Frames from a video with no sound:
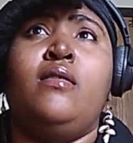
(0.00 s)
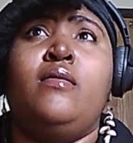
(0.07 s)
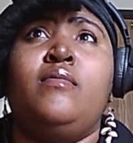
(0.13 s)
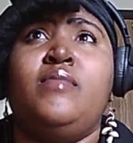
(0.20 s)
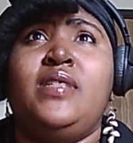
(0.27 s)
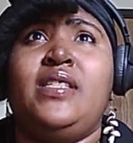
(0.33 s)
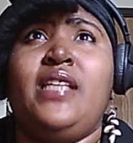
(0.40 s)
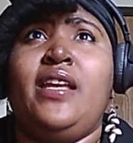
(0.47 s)

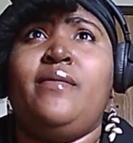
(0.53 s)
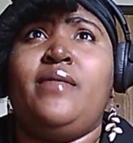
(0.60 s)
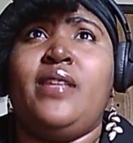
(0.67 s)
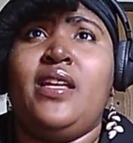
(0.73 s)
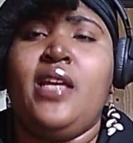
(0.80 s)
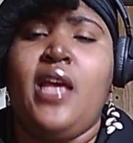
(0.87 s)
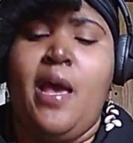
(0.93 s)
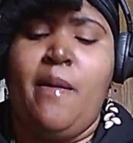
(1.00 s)
Same thing
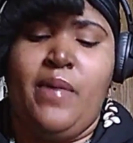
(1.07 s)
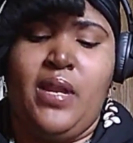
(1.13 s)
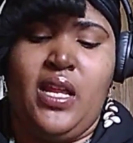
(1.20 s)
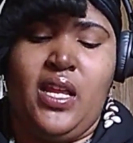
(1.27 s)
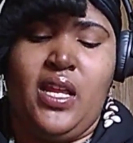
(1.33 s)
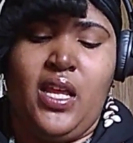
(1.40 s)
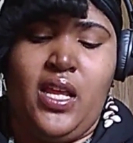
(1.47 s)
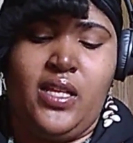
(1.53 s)
happened in
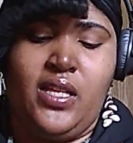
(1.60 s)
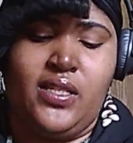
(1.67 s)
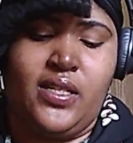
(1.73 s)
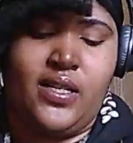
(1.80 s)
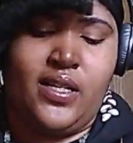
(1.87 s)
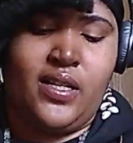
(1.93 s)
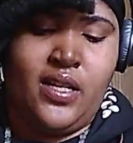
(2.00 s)
Cancer,